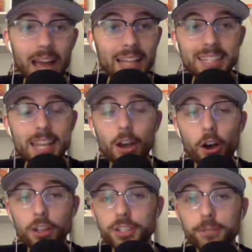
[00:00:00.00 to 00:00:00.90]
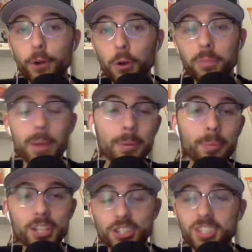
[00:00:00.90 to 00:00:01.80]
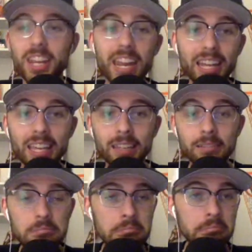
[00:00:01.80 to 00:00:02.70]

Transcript: I say Austin Voth maybe pitches an inning